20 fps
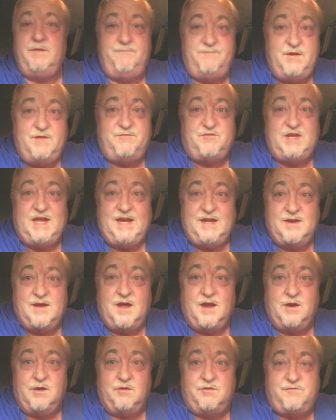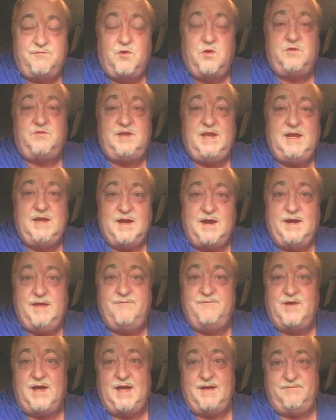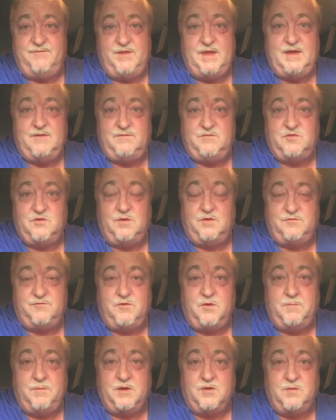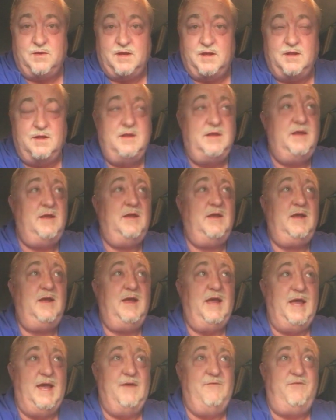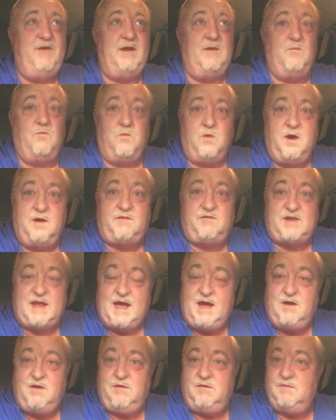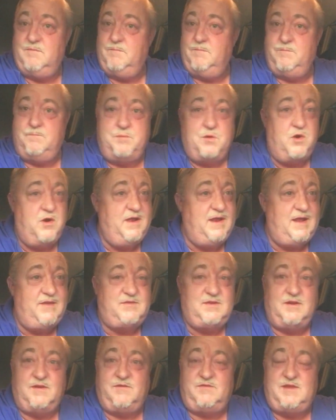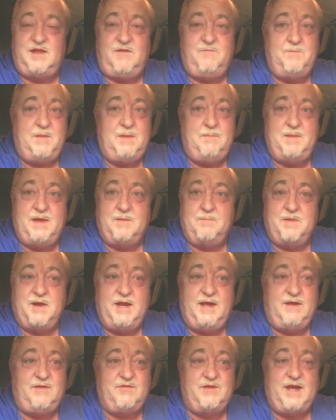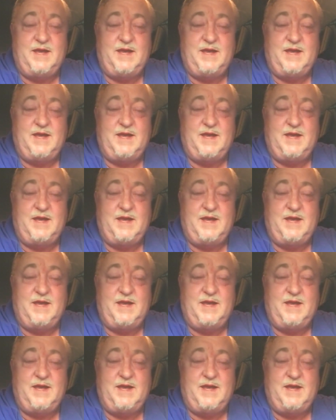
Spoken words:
$15, $14.95 for that George Foreman grill. If it works out, boy, that's going to save me big money because